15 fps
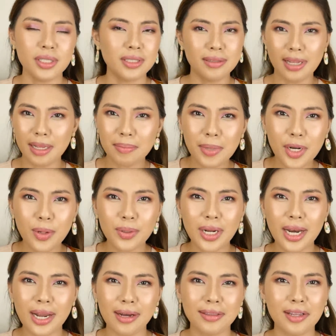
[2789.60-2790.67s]
Let me know
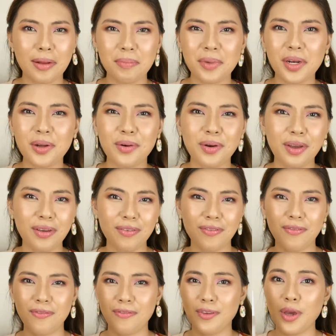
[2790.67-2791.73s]
na lang down below if
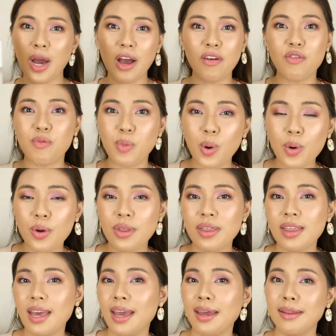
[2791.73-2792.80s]
you have both
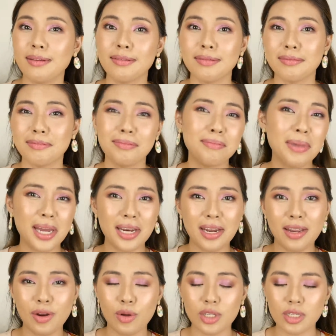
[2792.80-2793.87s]
and may
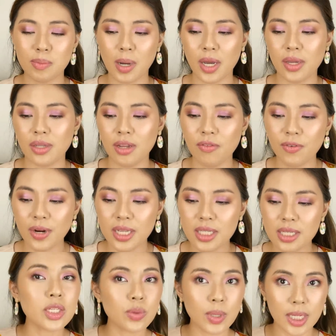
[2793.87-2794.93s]
na-notice pa kayong
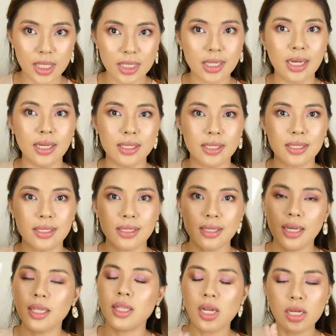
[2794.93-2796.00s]
difference. It does what it says.
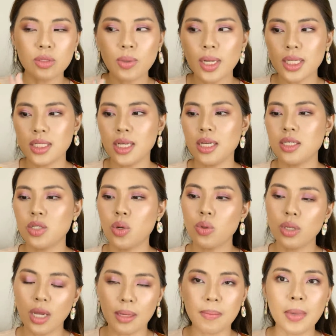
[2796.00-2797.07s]
It does what it says,
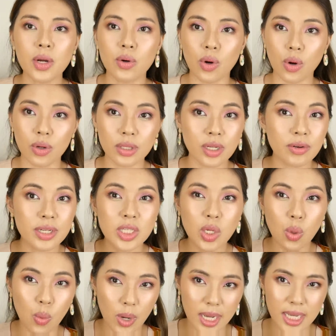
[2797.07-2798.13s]
don't get me wrong. The
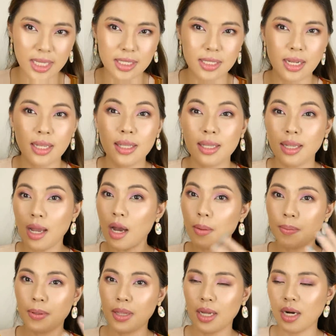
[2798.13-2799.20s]
reason why it's not
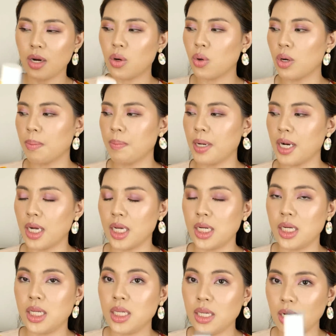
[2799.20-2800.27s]
up there or parang
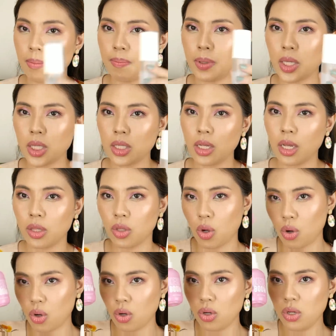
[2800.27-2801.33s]
hindi niya na-beat
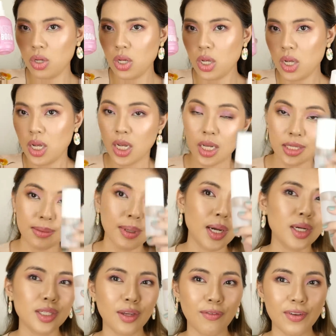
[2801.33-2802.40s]
ito, it's
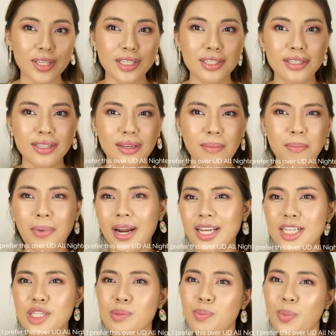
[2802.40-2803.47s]
because of its price